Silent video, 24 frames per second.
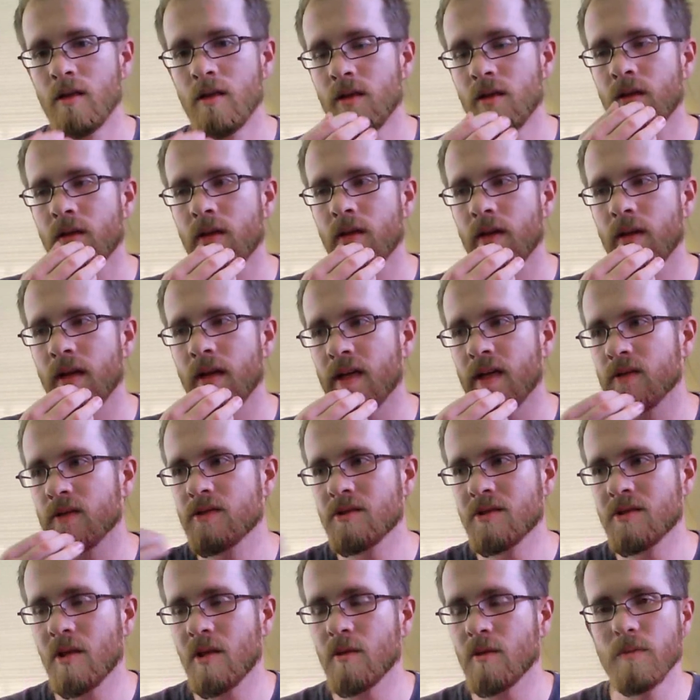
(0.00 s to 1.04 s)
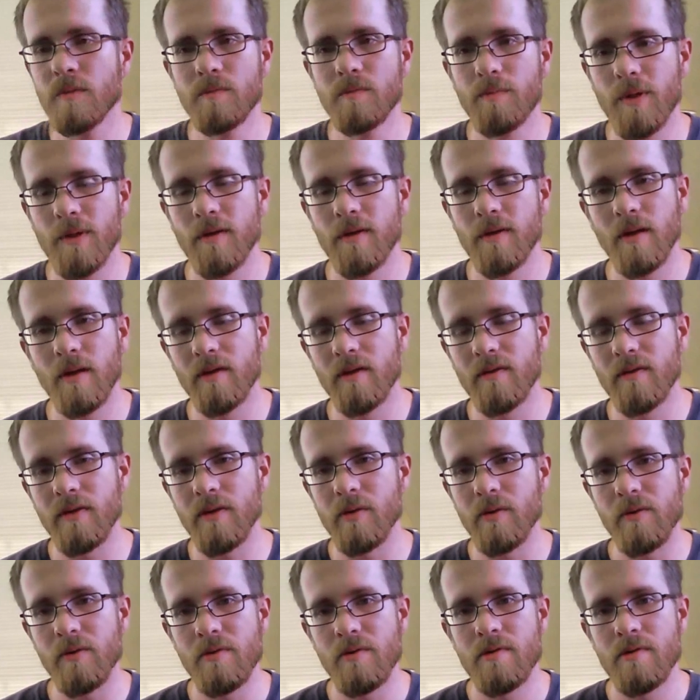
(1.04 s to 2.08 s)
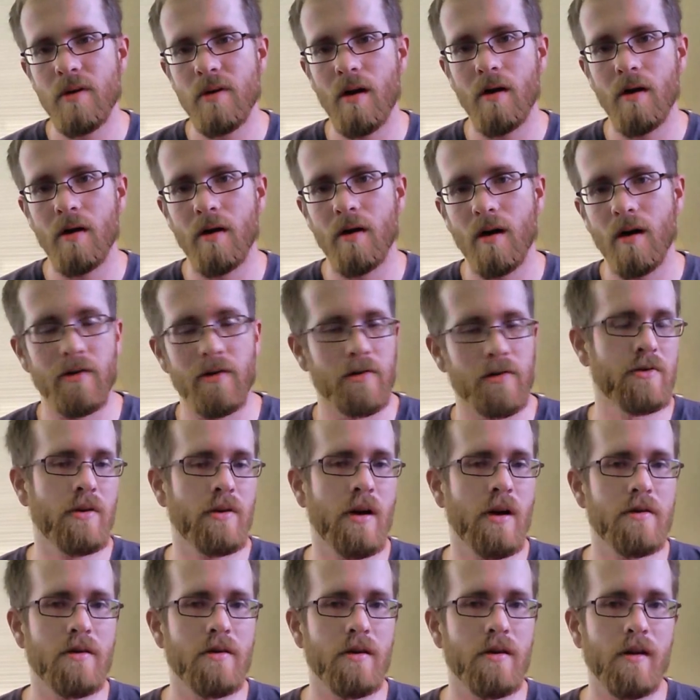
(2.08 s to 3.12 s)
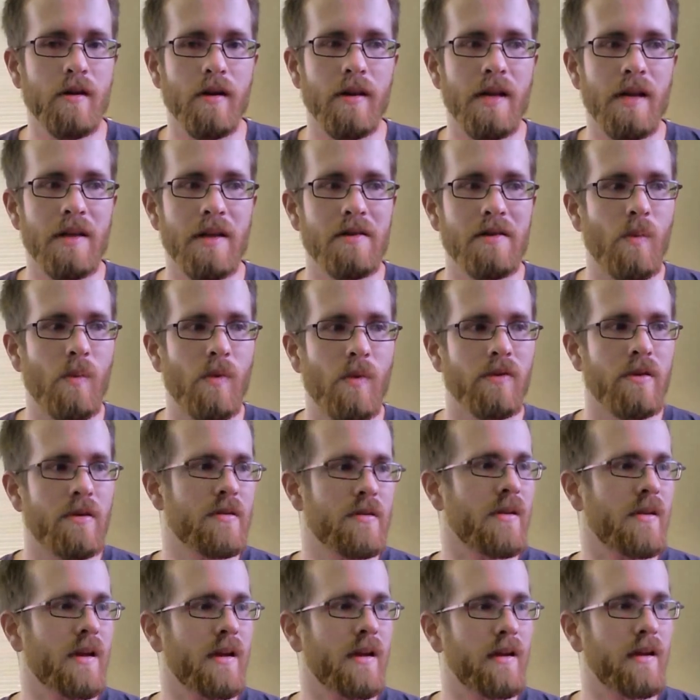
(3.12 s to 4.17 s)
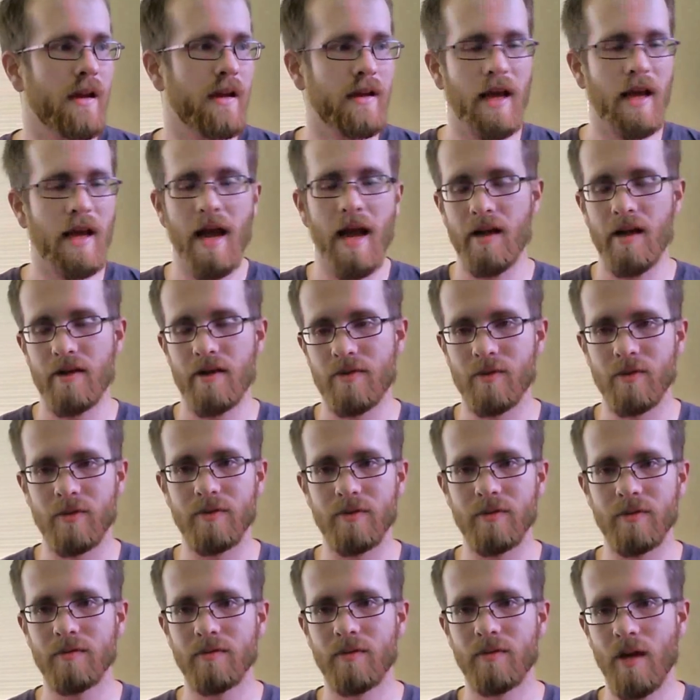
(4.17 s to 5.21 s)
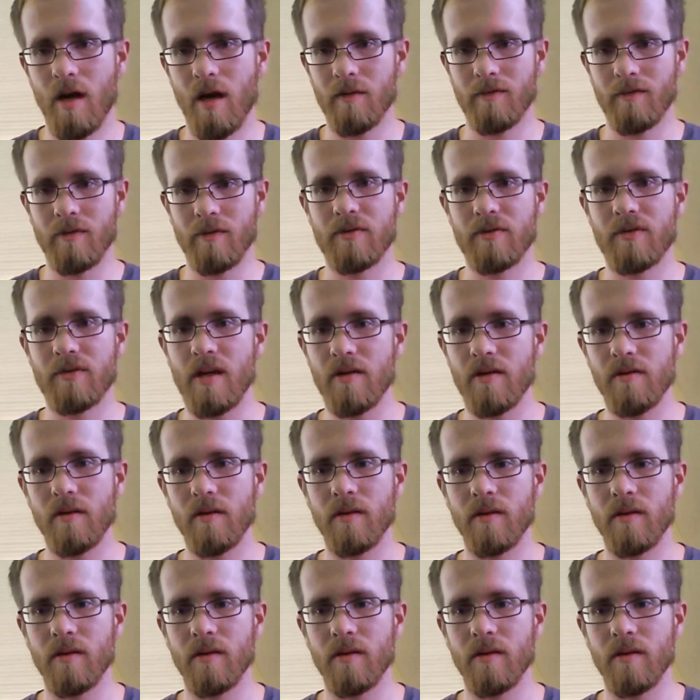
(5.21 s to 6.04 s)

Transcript: Now, some interviews are unstructured, and that's more just like a casual conversation.